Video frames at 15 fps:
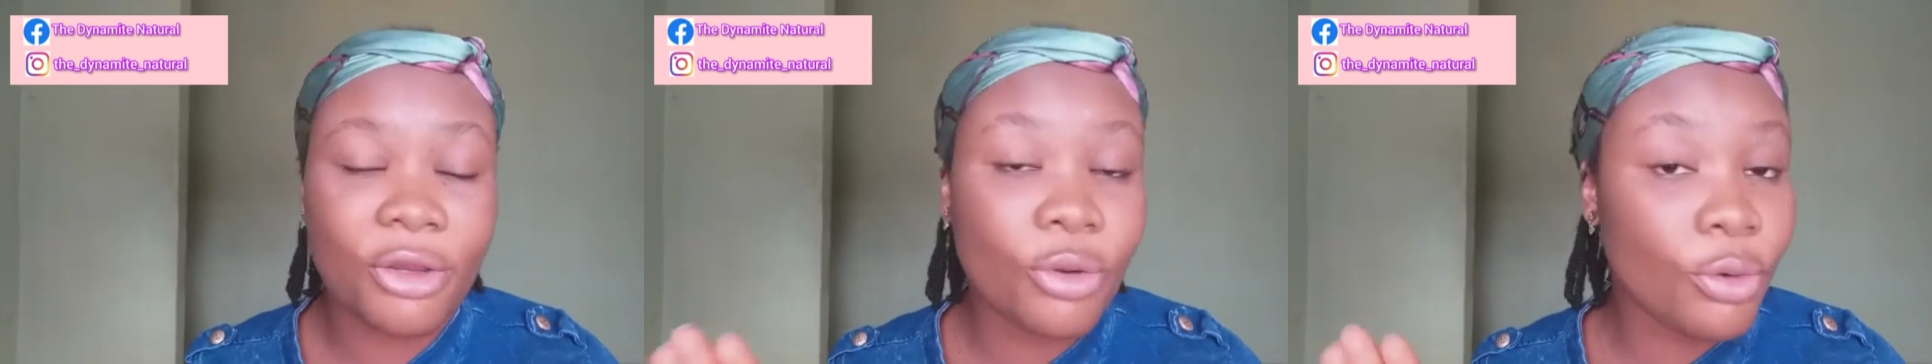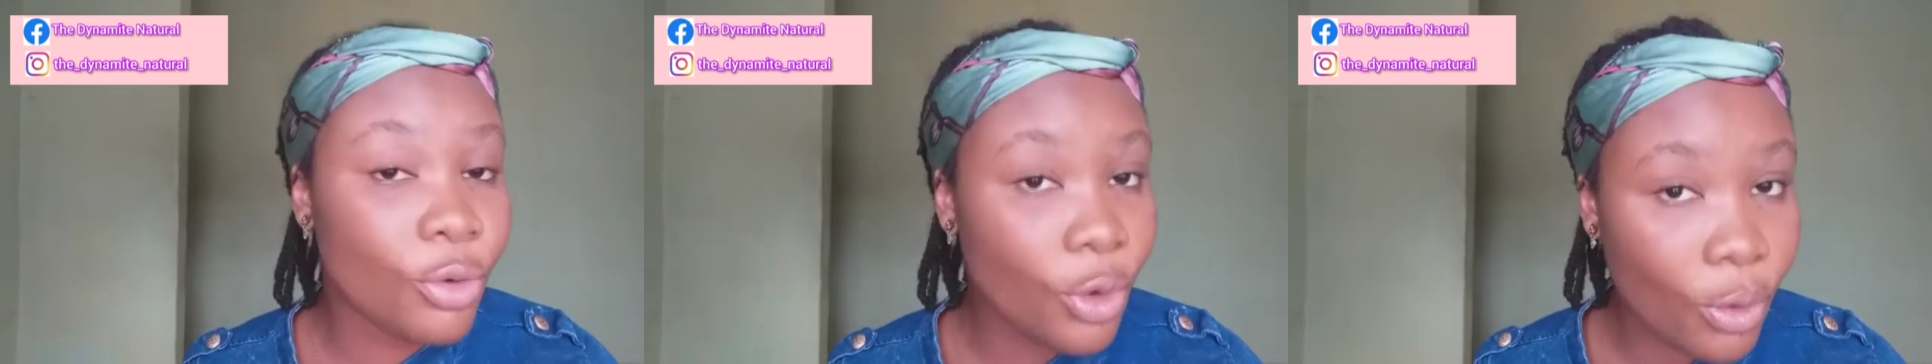
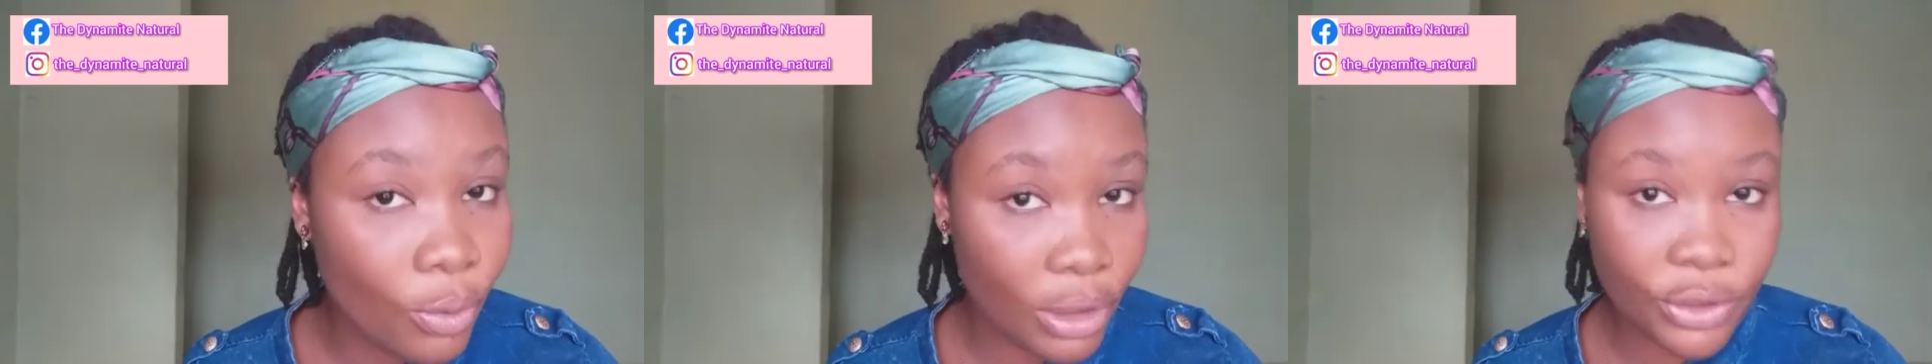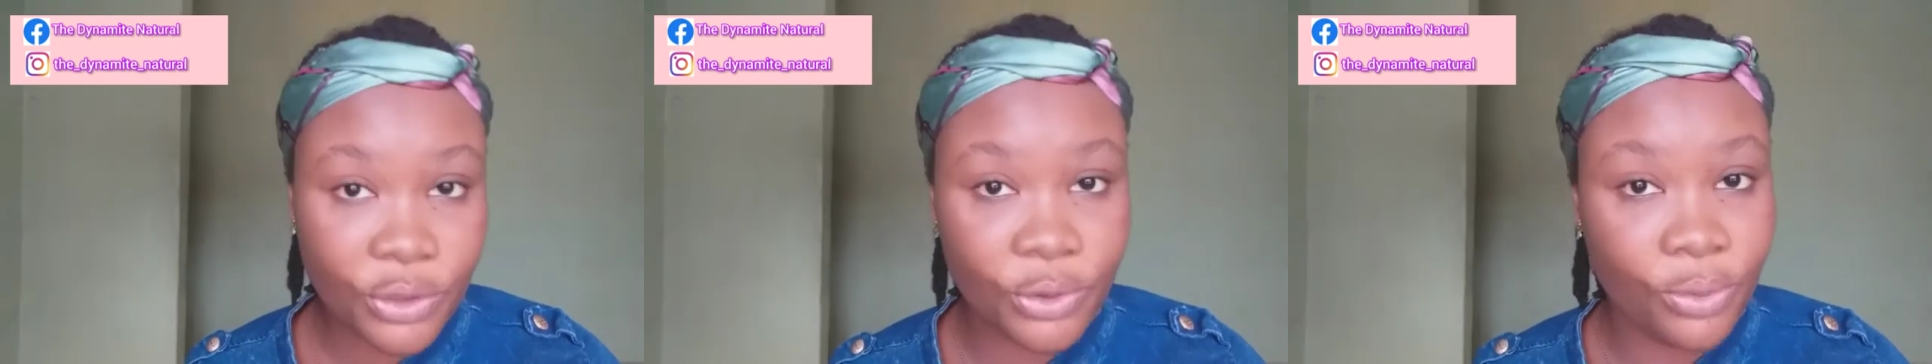you know
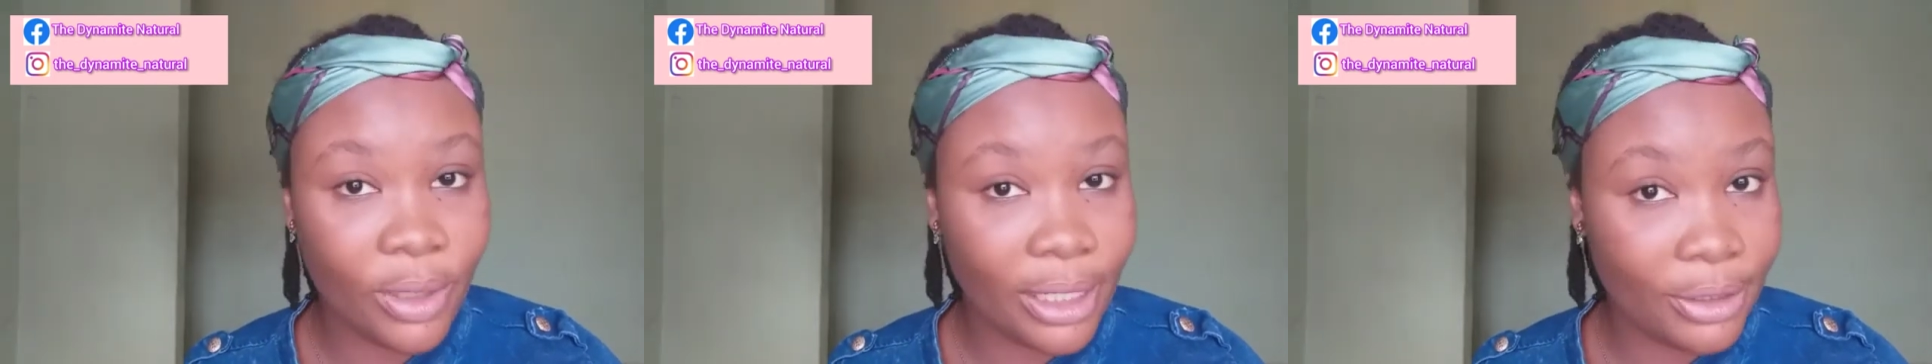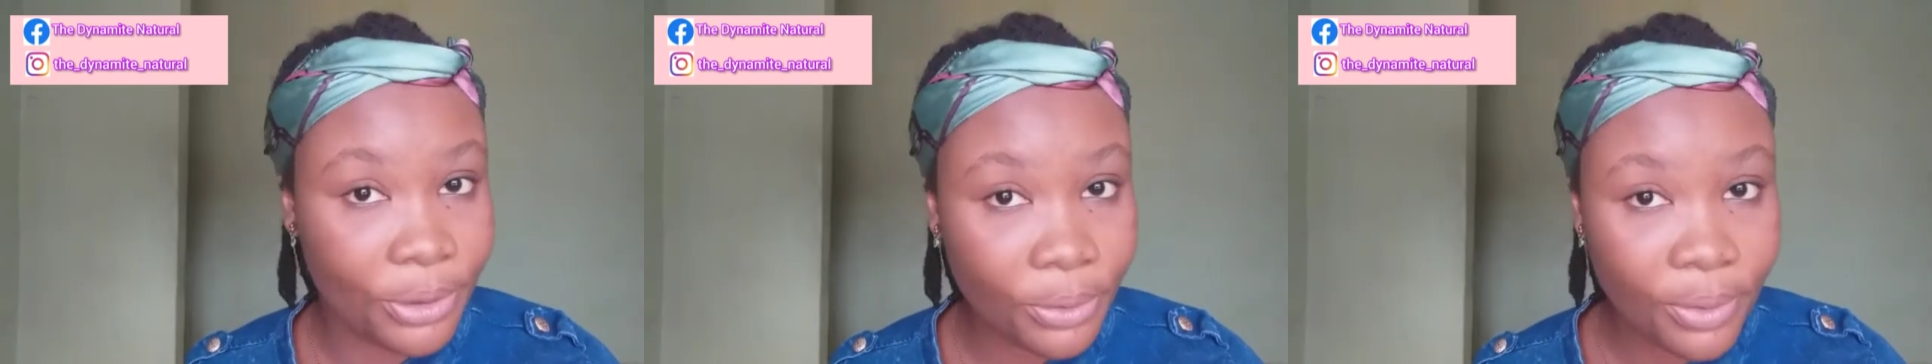what you
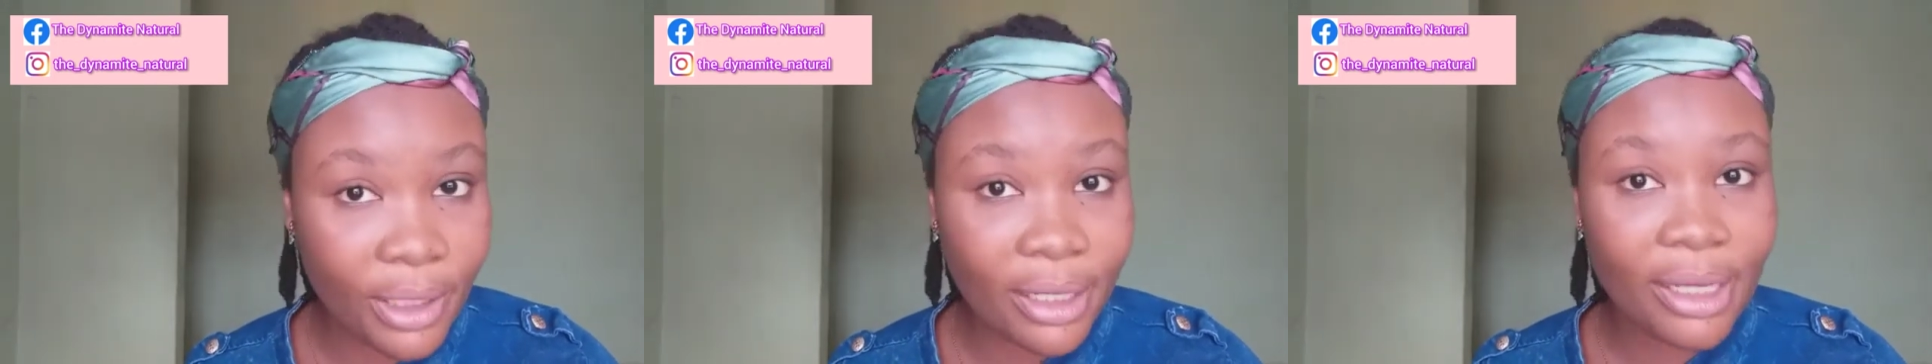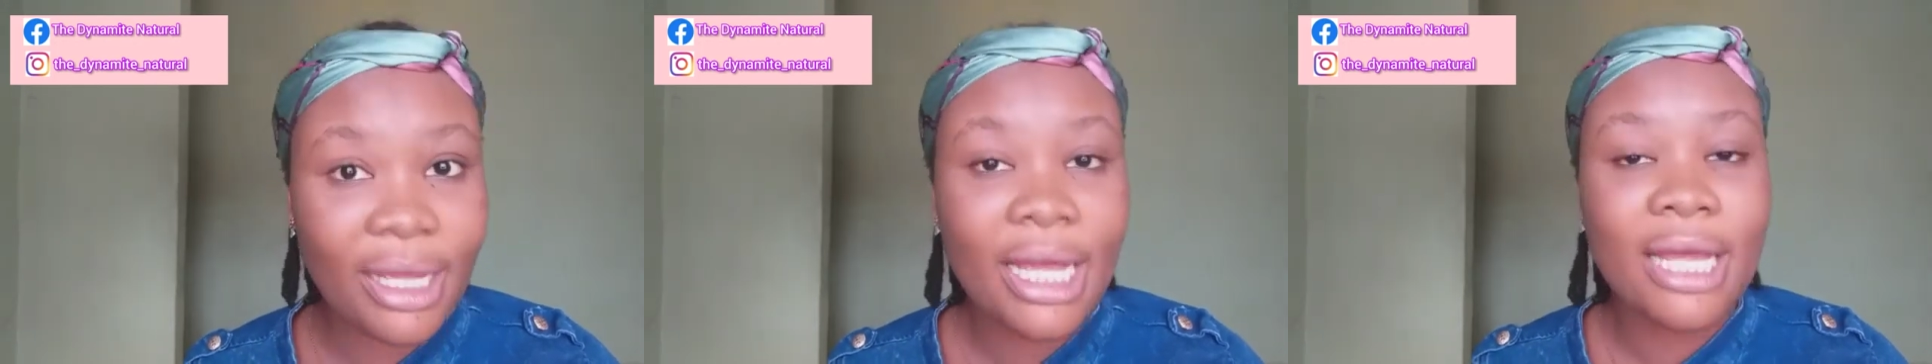are
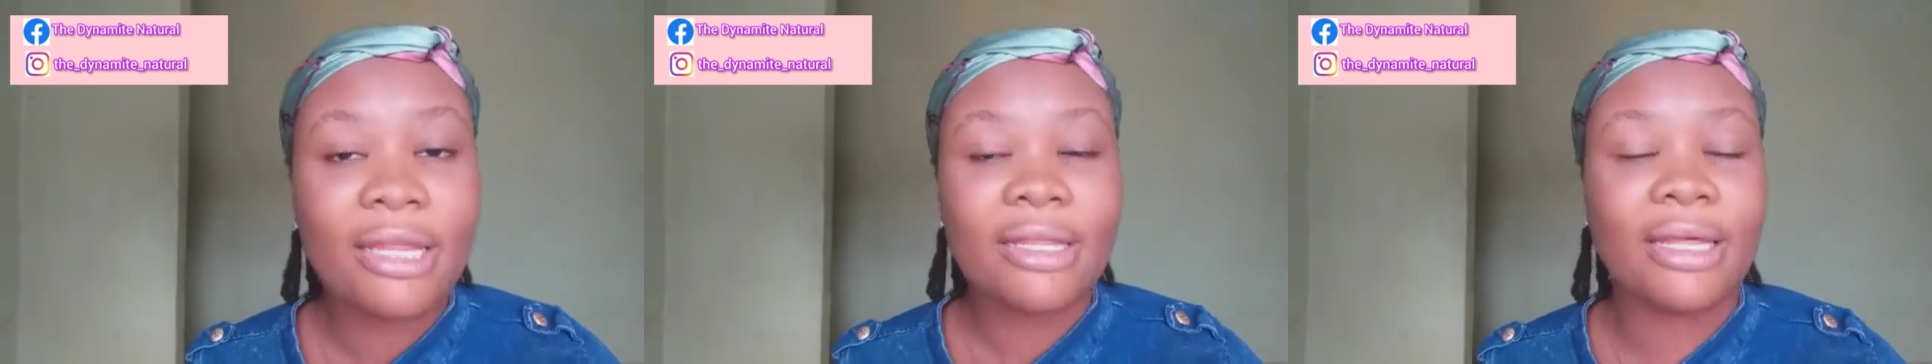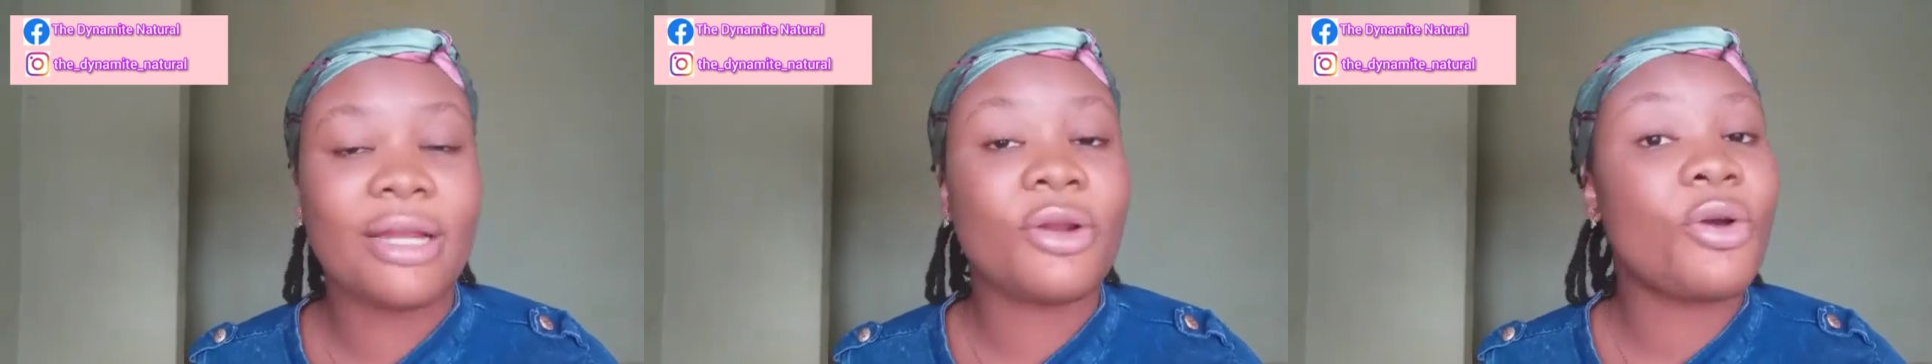doing,
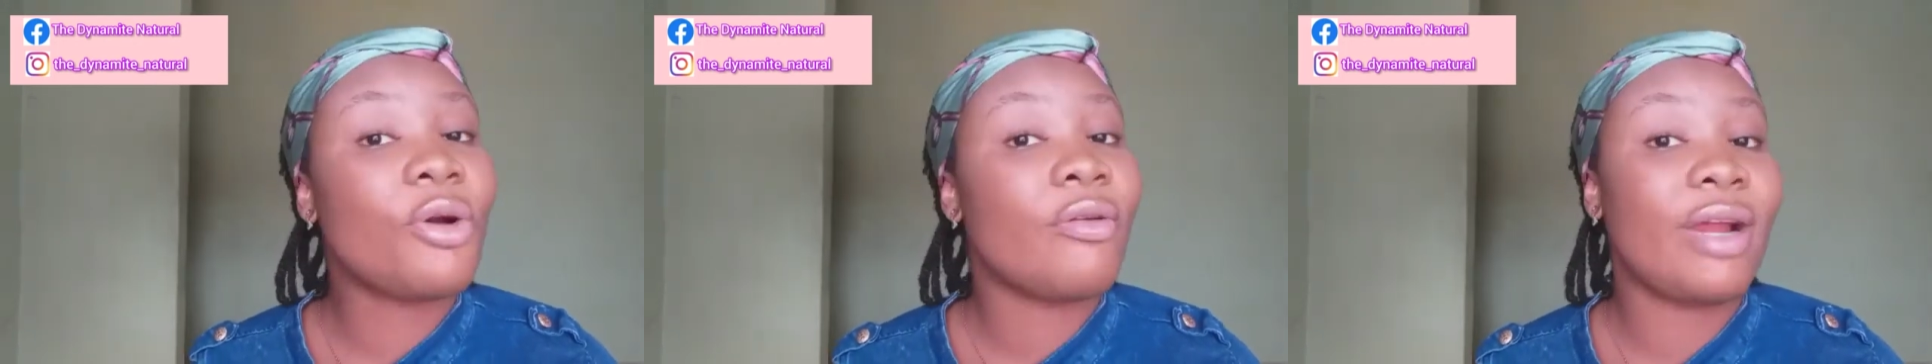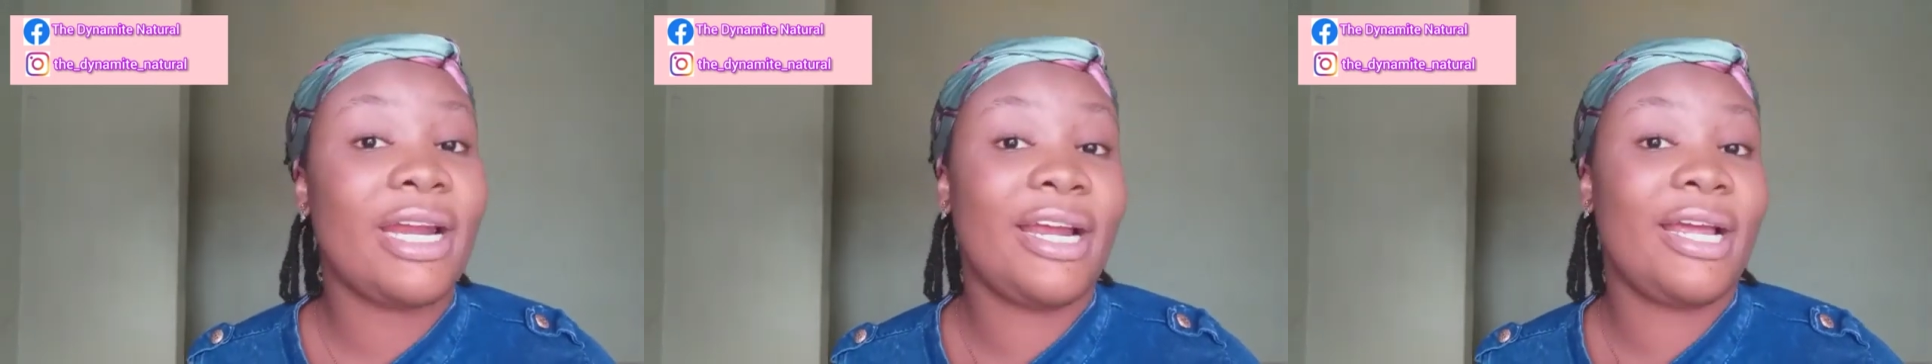then go
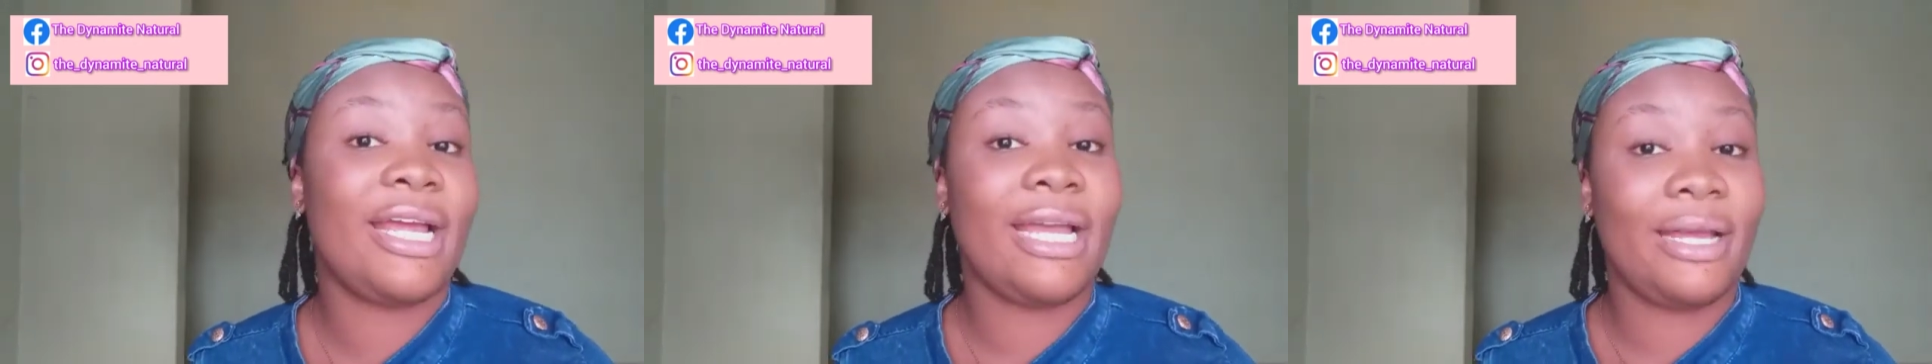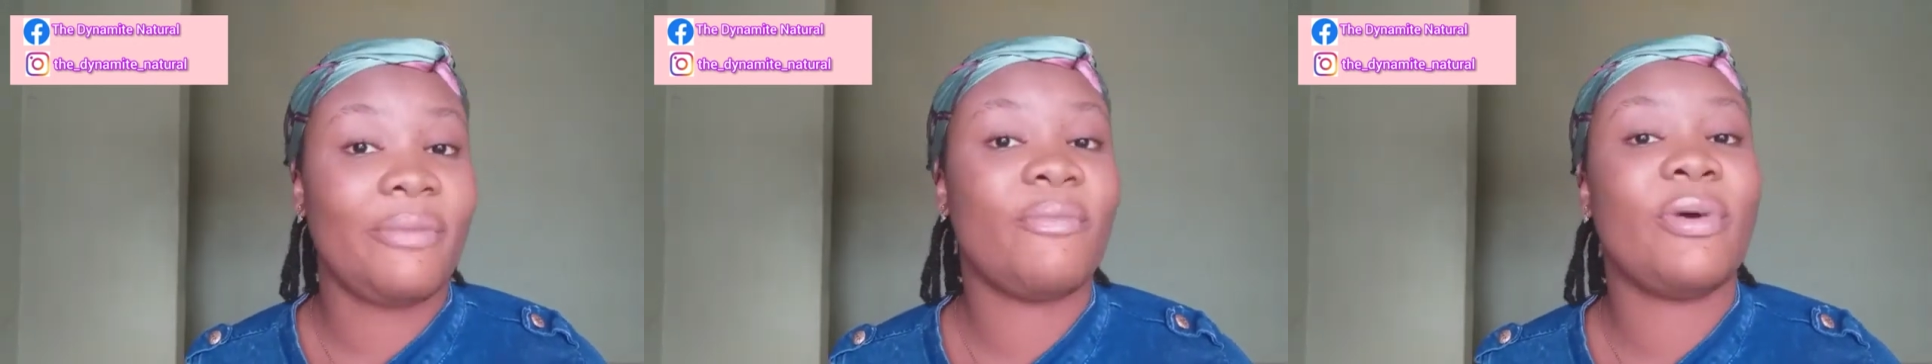right ahead.